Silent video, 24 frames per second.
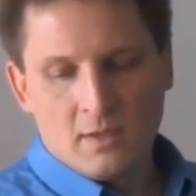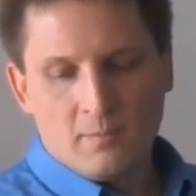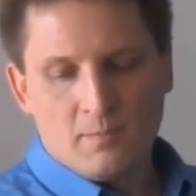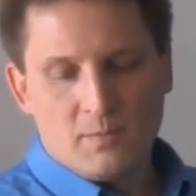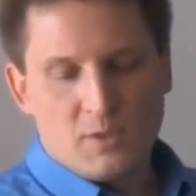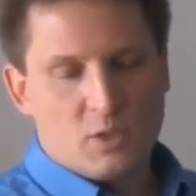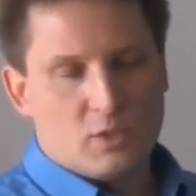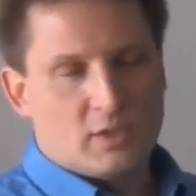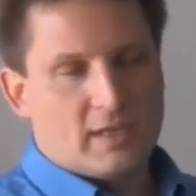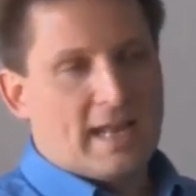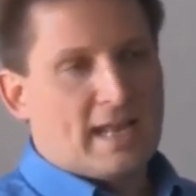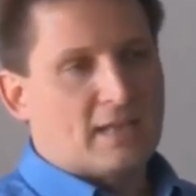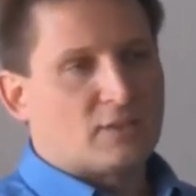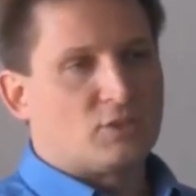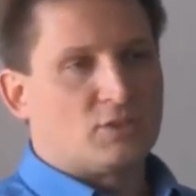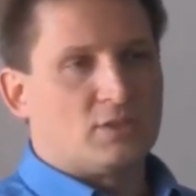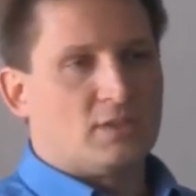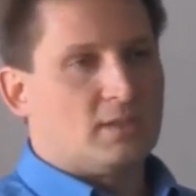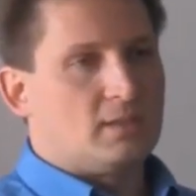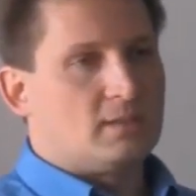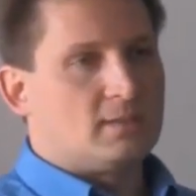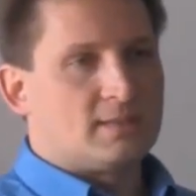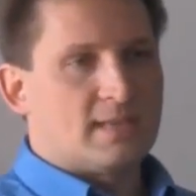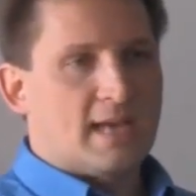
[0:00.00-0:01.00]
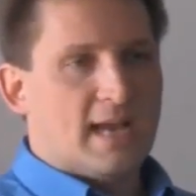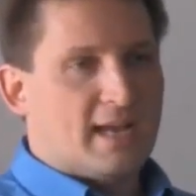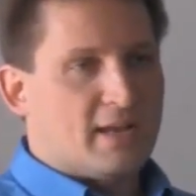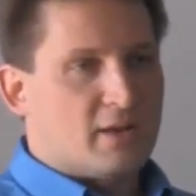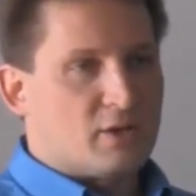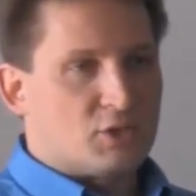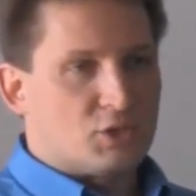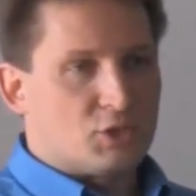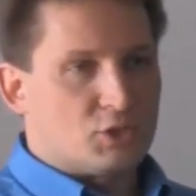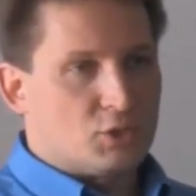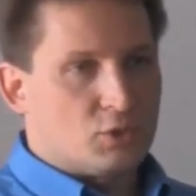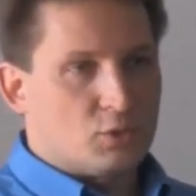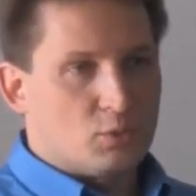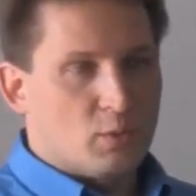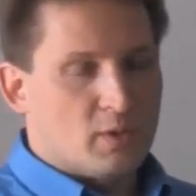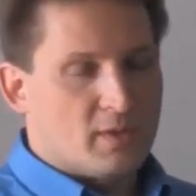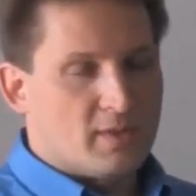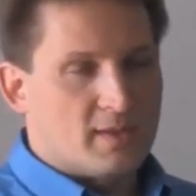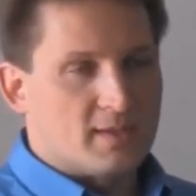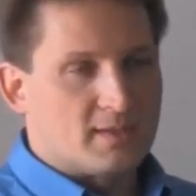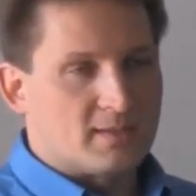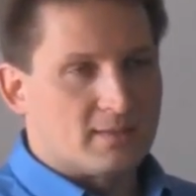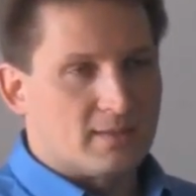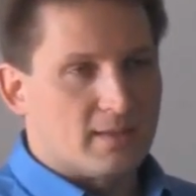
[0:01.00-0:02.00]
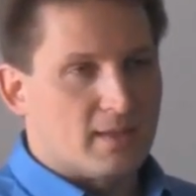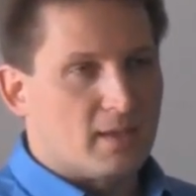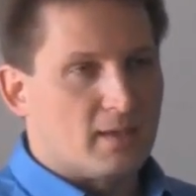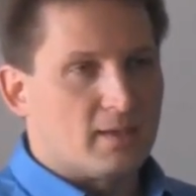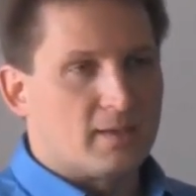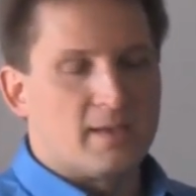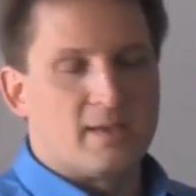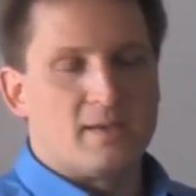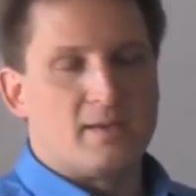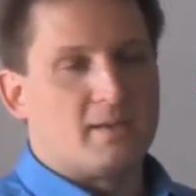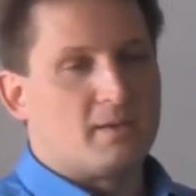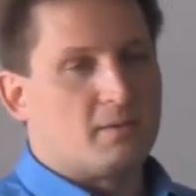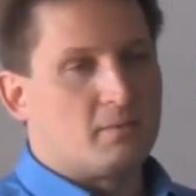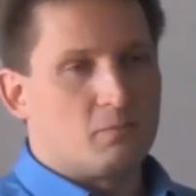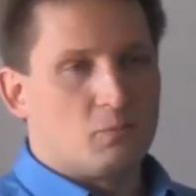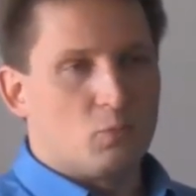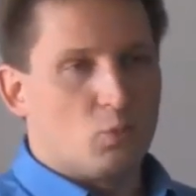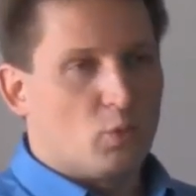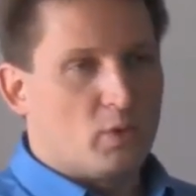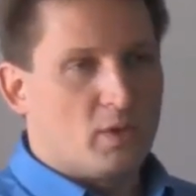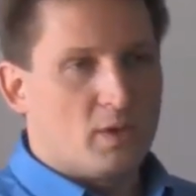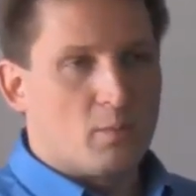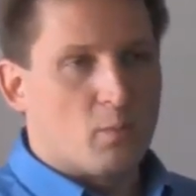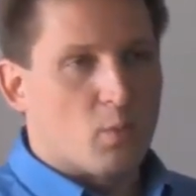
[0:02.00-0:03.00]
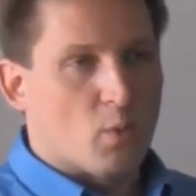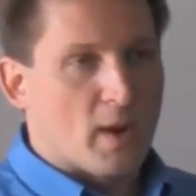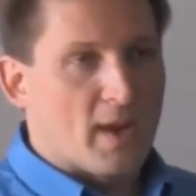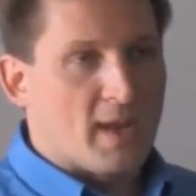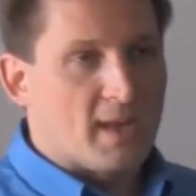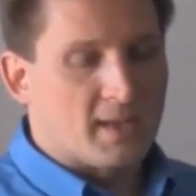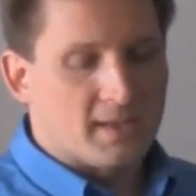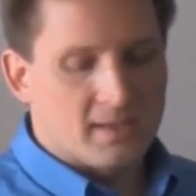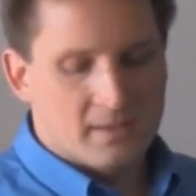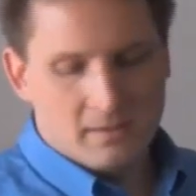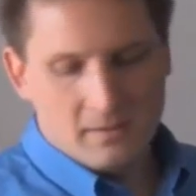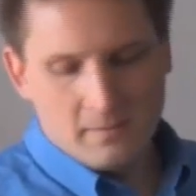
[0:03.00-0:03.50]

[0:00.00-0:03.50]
You could actually tie your shoe with this thing and it wouldn't break.